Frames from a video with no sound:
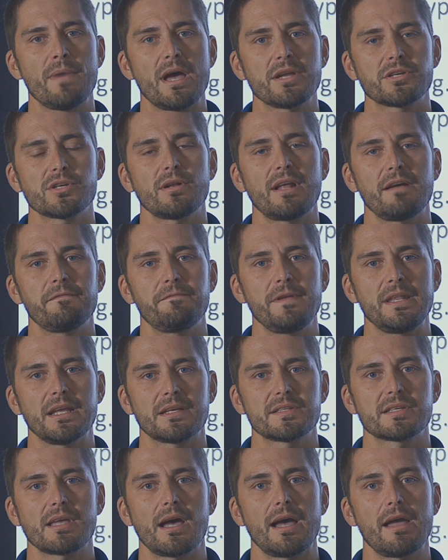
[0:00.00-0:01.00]
measured at
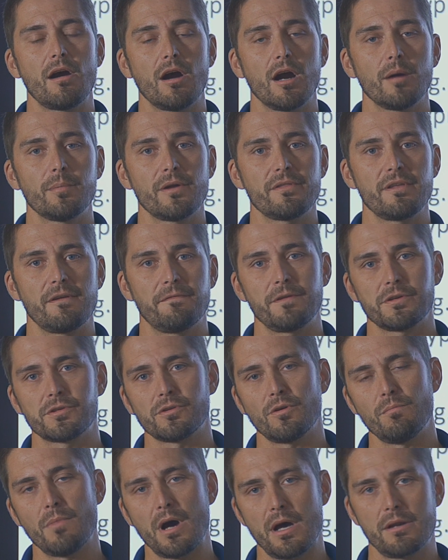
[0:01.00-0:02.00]
Phoenix Sky Harbor, the
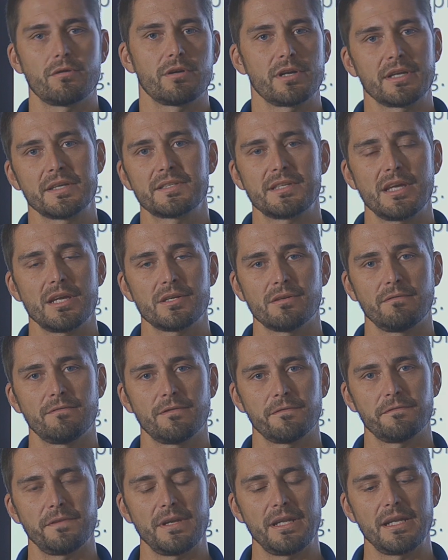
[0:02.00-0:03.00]
official monitoring station
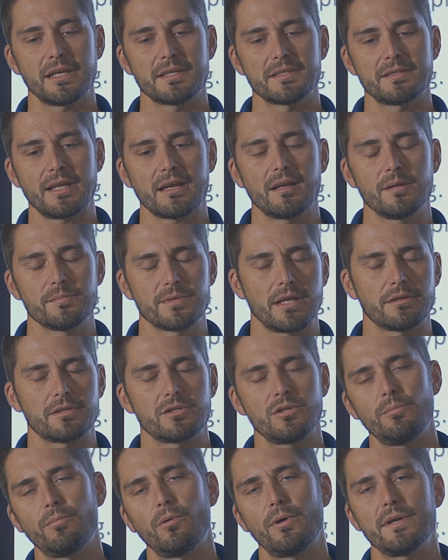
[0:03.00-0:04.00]
for Phoenix, that comes out
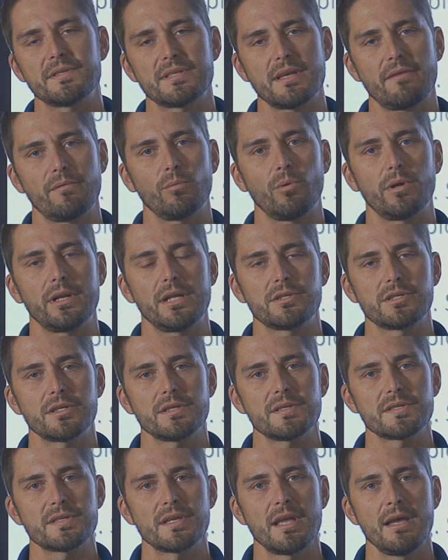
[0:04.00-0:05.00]
to 2.71
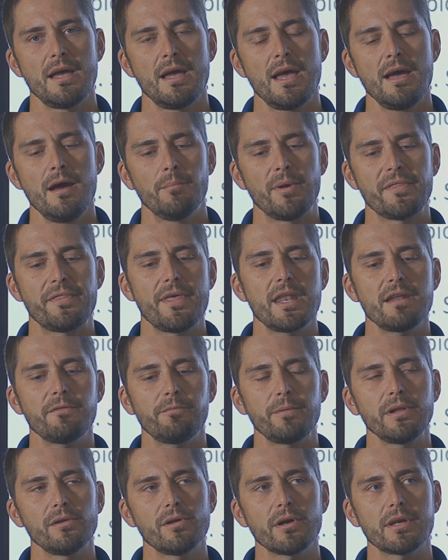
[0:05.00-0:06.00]
inches. But then if
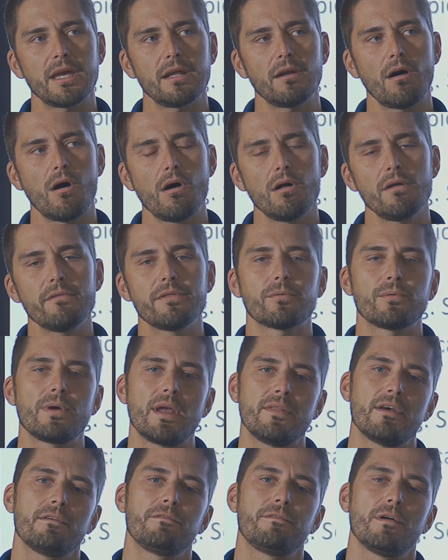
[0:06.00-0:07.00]
we look at all of the rain that